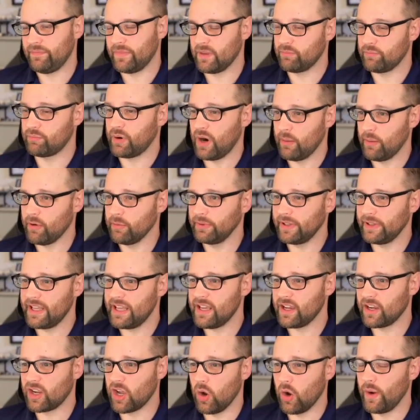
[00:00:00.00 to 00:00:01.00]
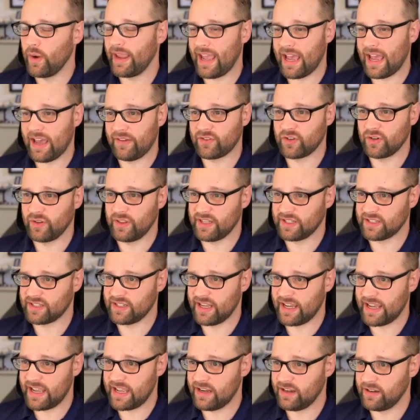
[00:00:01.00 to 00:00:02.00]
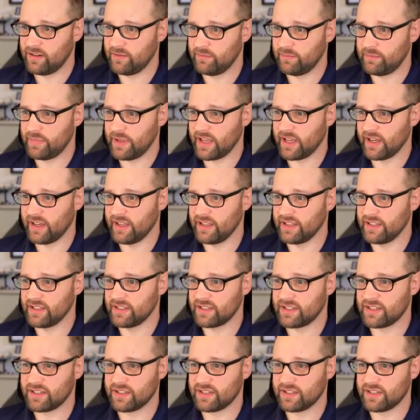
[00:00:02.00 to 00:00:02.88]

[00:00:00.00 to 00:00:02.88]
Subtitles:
probably going after this knight because